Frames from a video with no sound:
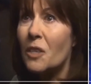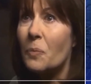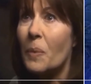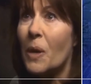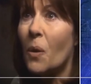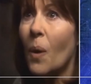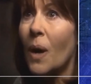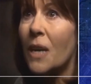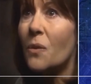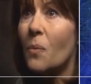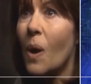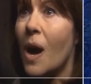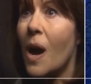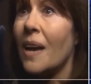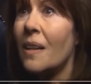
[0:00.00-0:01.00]
that's been quite
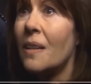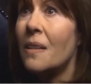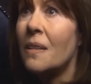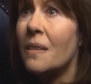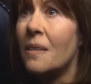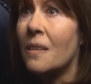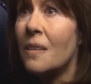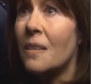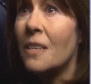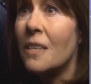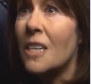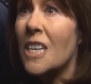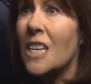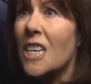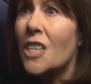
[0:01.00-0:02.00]
a while.
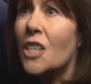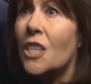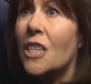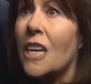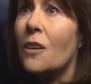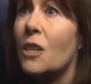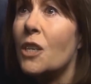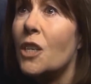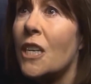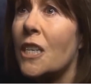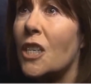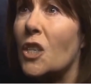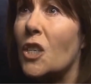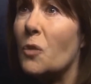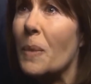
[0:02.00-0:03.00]
Sarah
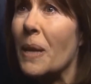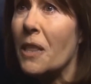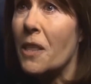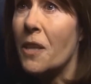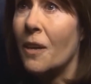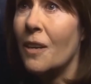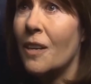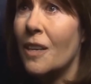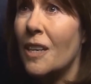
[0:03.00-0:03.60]
Jane Smith.